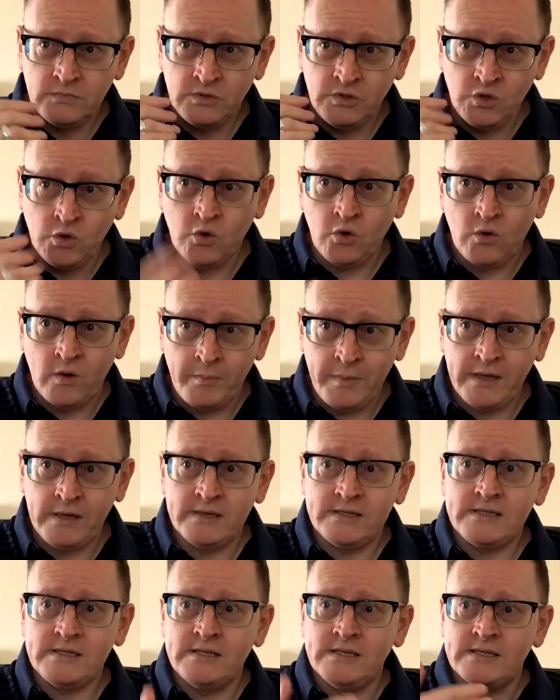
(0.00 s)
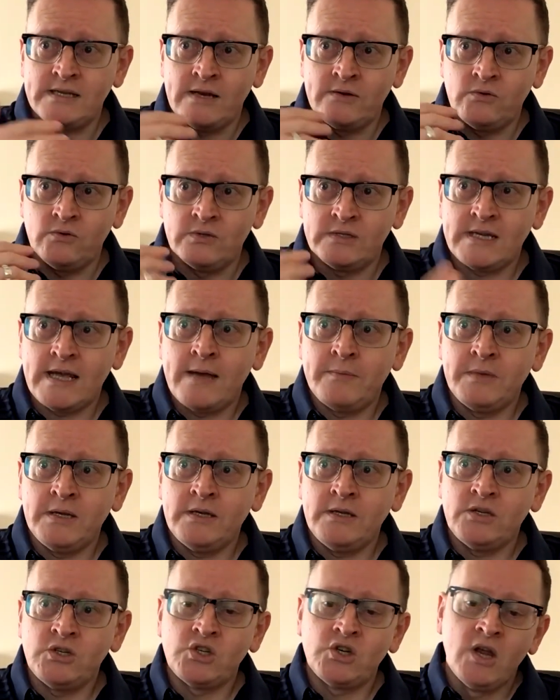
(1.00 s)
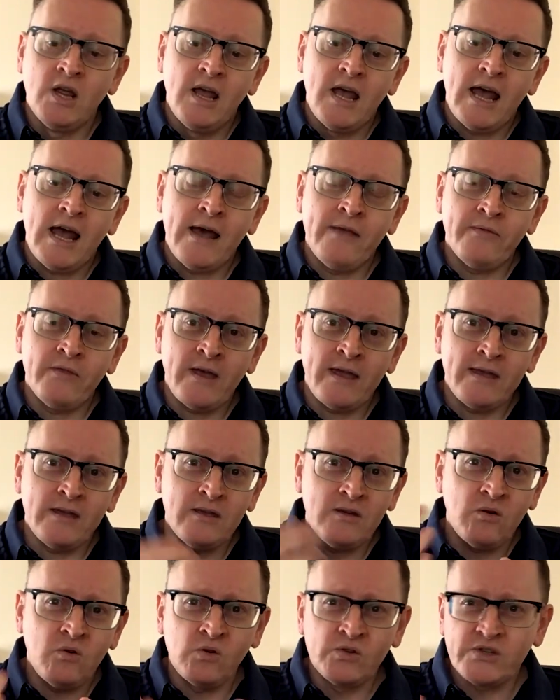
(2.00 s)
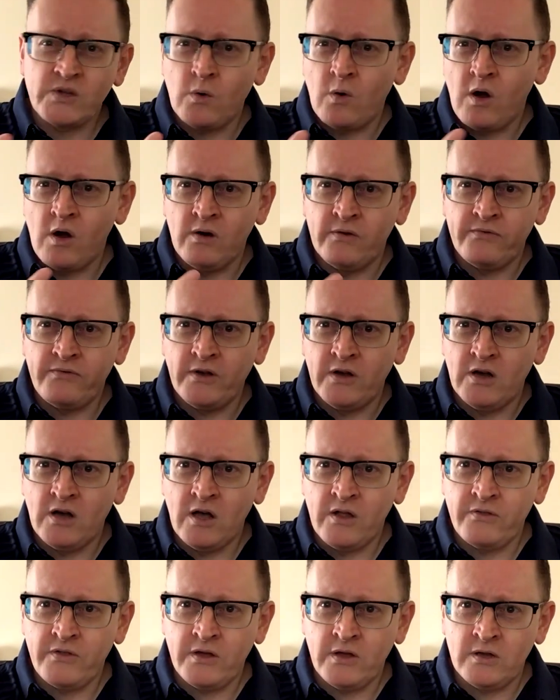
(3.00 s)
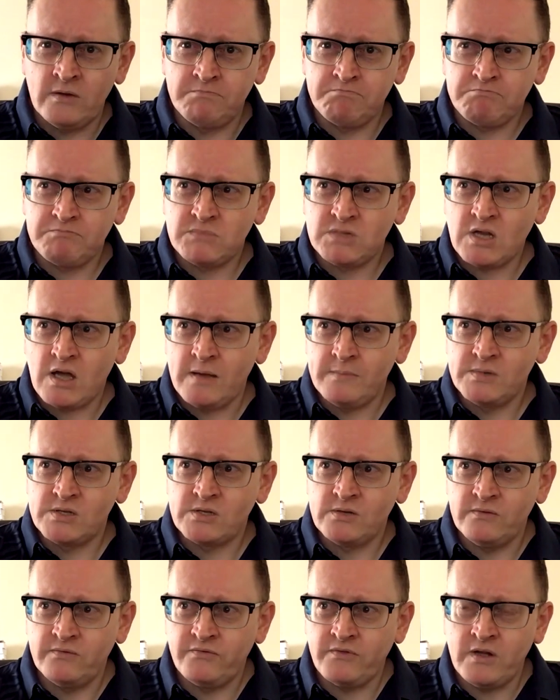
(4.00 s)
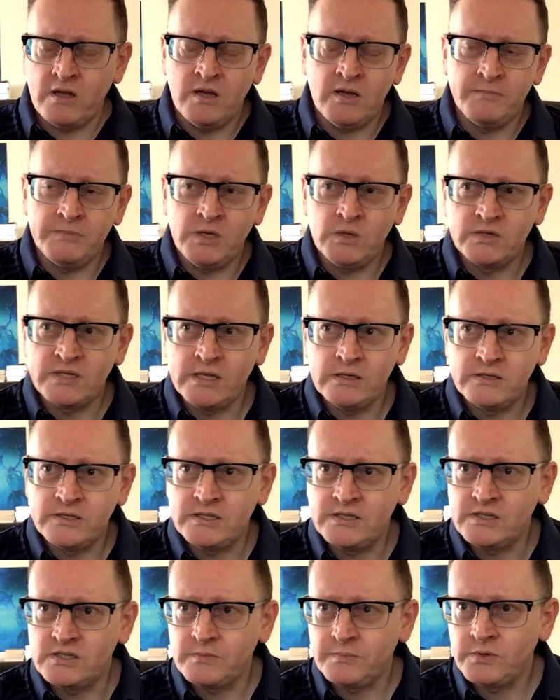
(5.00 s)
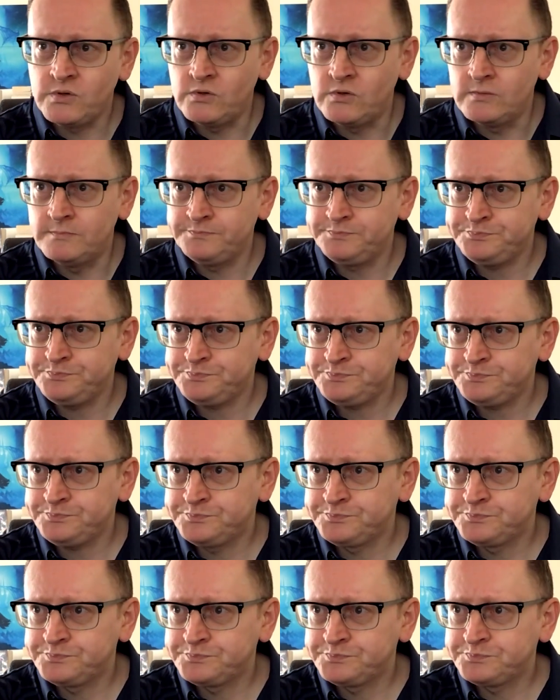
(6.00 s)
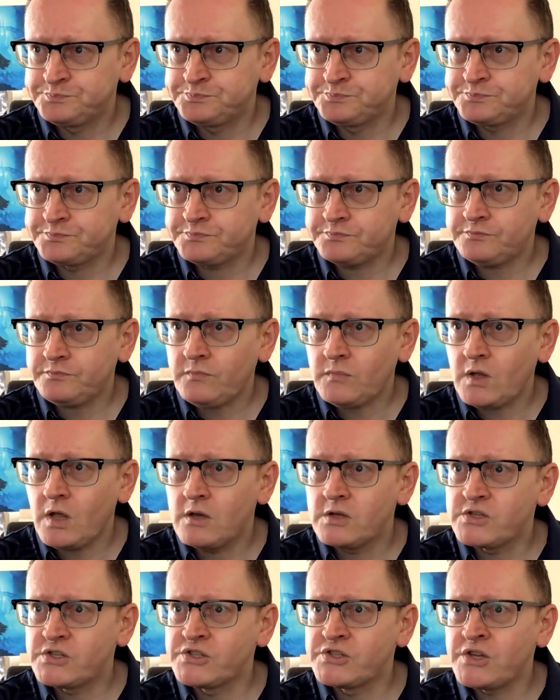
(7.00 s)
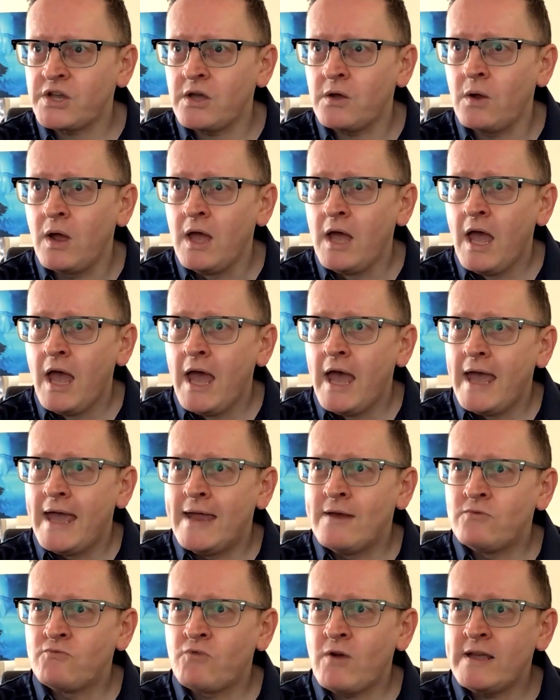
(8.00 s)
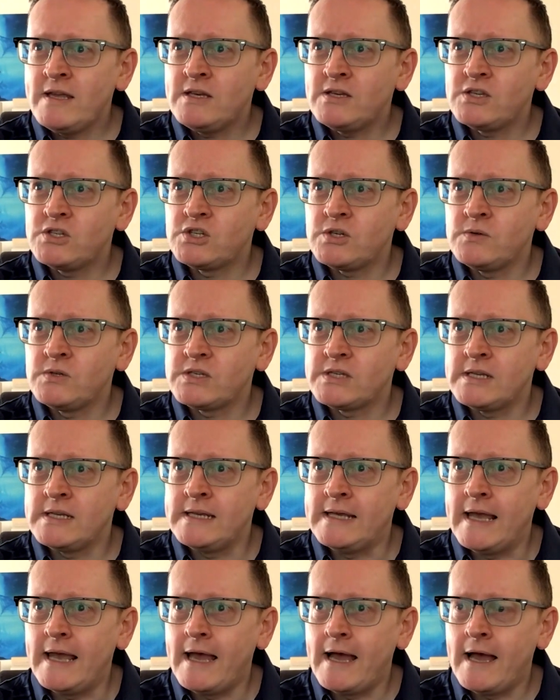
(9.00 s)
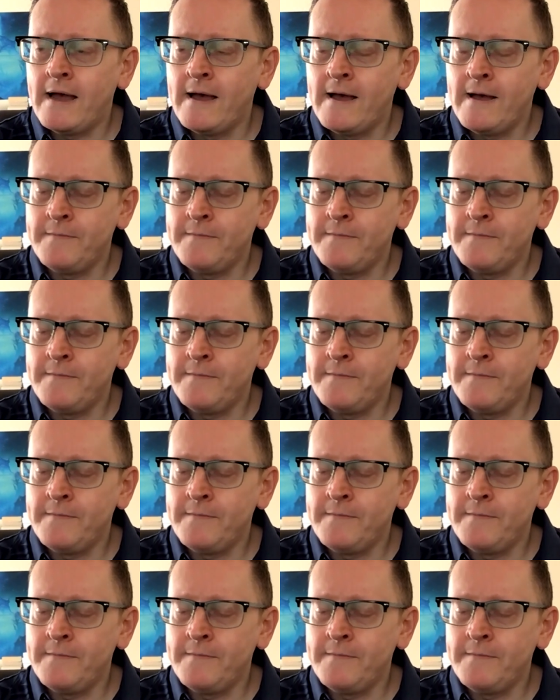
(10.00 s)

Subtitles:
your abilities and your damage, and they also offer other types of utility support. So in Raiders of Dune Sea,